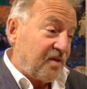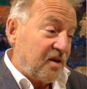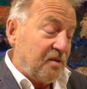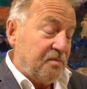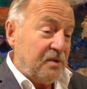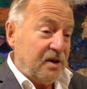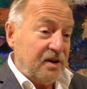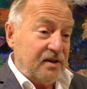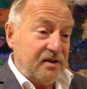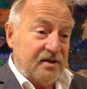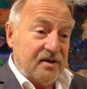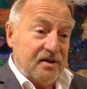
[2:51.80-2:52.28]

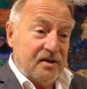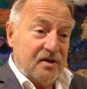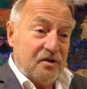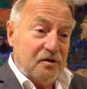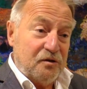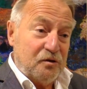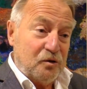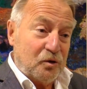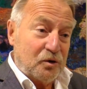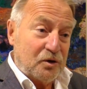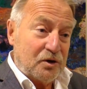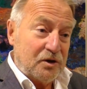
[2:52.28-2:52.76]
But
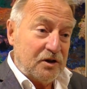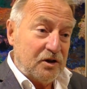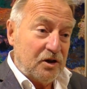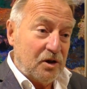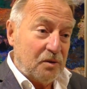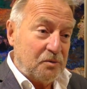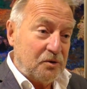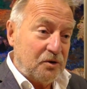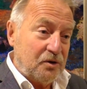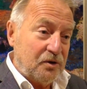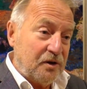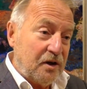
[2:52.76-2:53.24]
unfortunately,
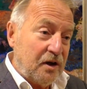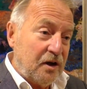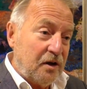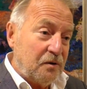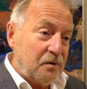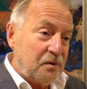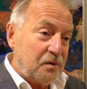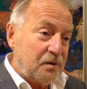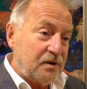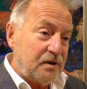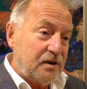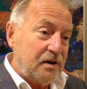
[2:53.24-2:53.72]
up to
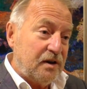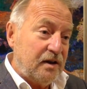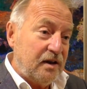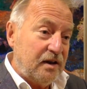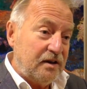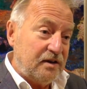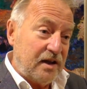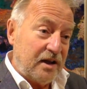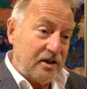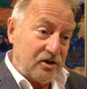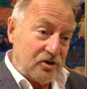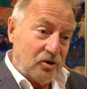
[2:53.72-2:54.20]
now,
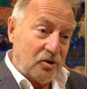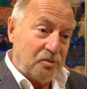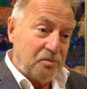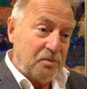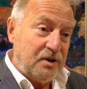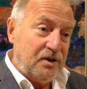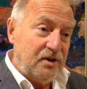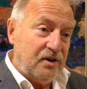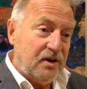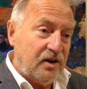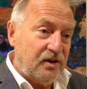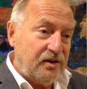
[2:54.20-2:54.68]
it has not
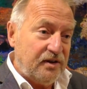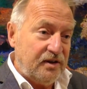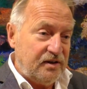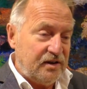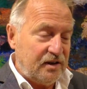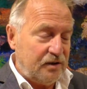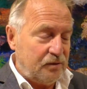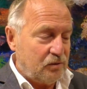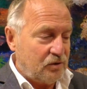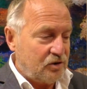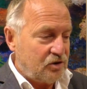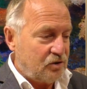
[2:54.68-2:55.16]
been done. And
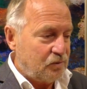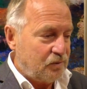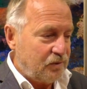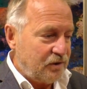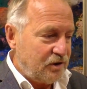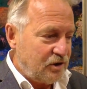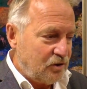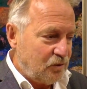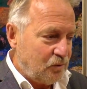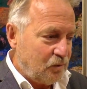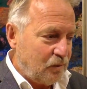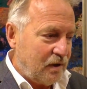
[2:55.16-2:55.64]
that was the
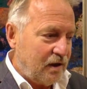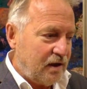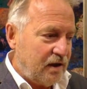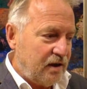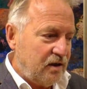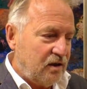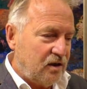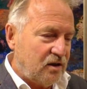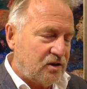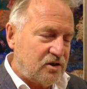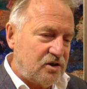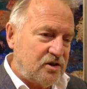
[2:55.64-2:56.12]
reason why
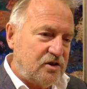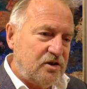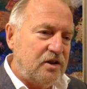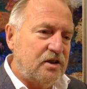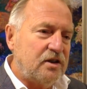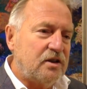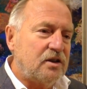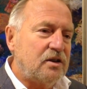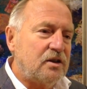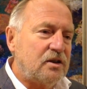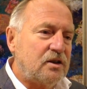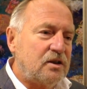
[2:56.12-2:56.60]
last
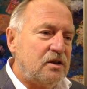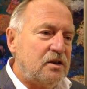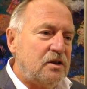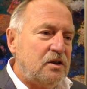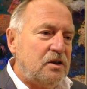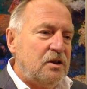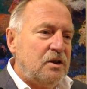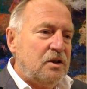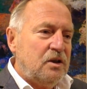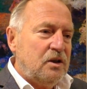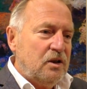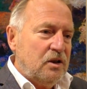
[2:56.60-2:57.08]
year
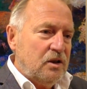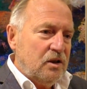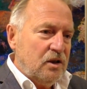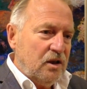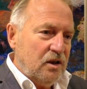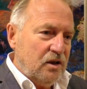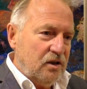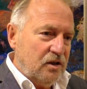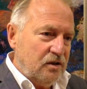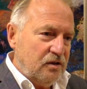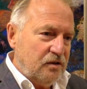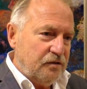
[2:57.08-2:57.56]

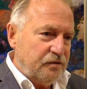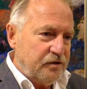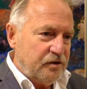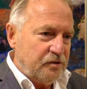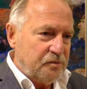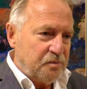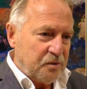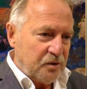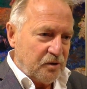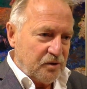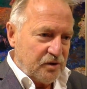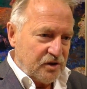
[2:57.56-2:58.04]
the
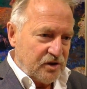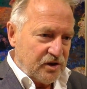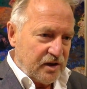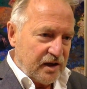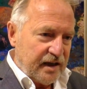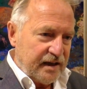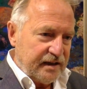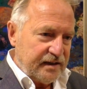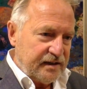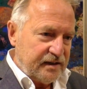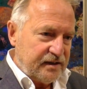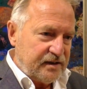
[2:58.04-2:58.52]
FIFPRO
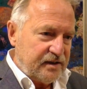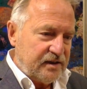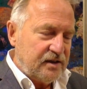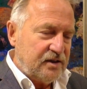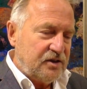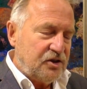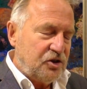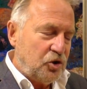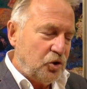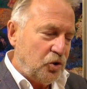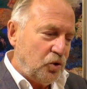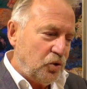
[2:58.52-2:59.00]
decided
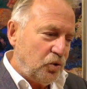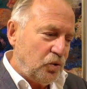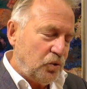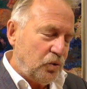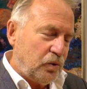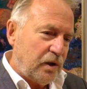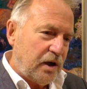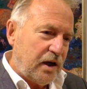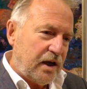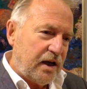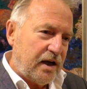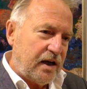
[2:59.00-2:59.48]

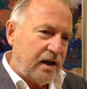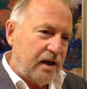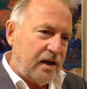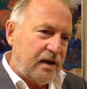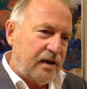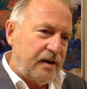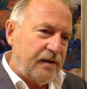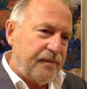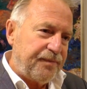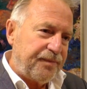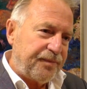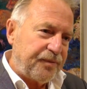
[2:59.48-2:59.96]
to
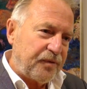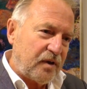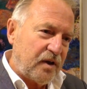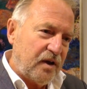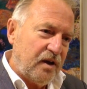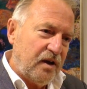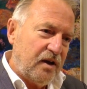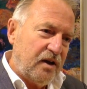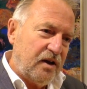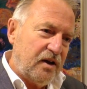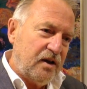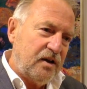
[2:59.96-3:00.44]

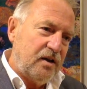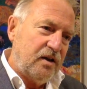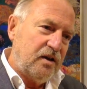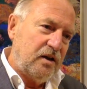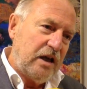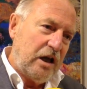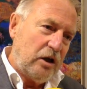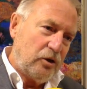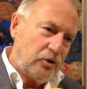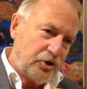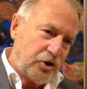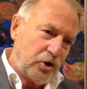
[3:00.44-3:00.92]

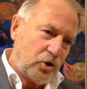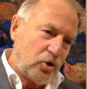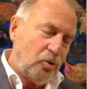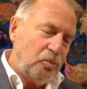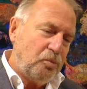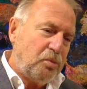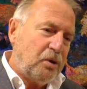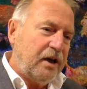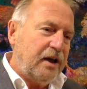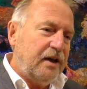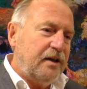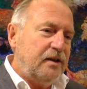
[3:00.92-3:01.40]
launch a
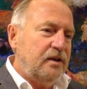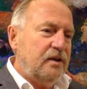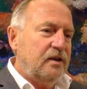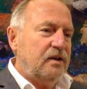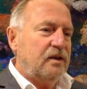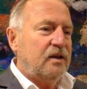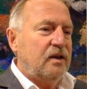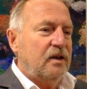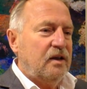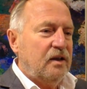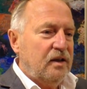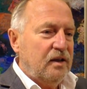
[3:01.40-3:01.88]
complaint
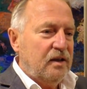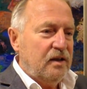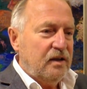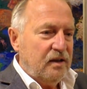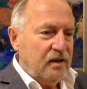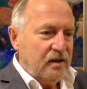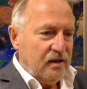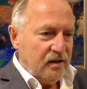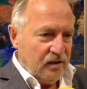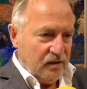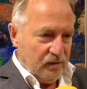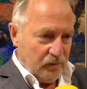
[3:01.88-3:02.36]

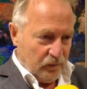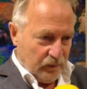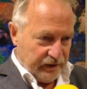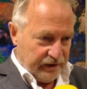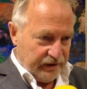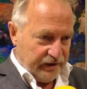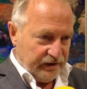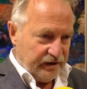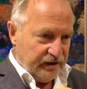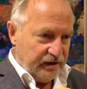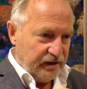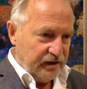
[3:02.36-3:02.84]
with
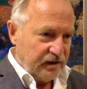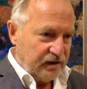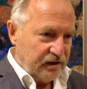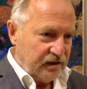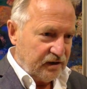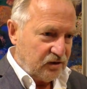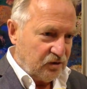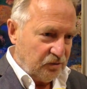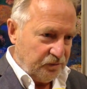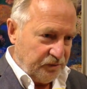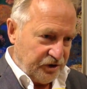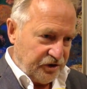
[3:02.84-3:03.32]
the
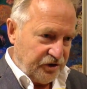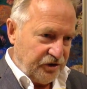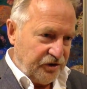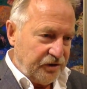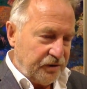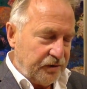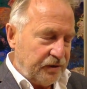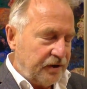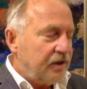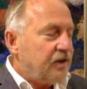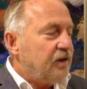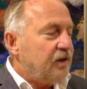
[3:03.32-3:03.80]
Commissioner